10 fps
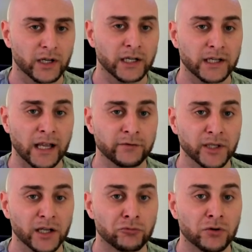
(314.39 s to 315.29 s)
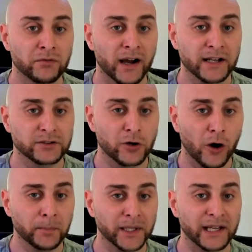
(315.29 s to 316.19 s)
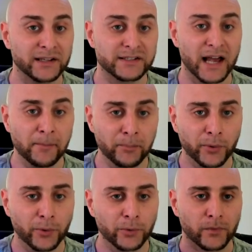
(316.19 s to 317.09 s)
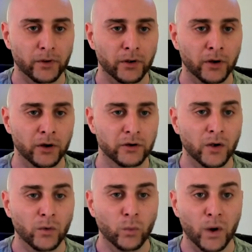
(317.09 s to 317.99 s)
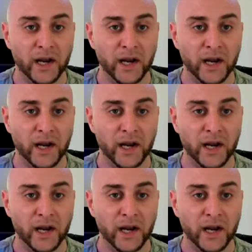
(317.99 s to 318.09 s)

It gave me a revised copy example of what I